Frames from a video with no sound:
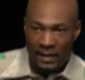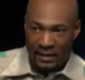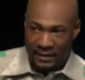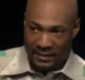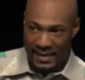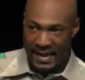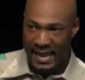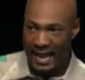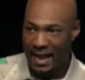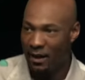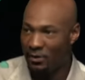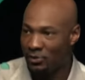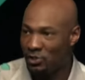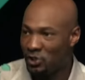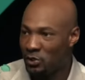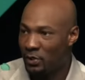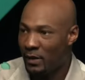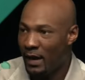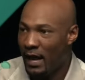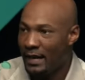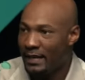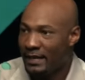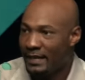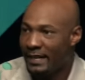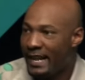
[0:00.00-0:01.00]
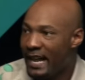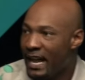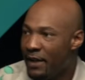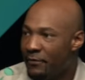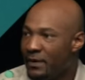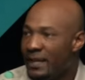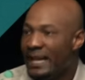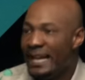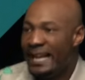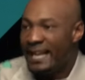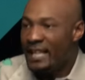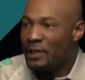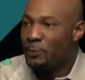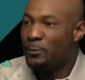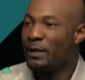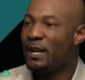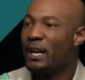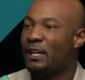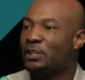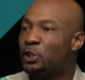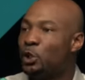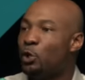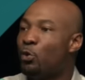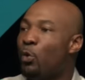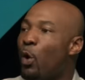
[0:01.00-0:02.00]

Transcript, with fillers: downtrodden and heavy is because you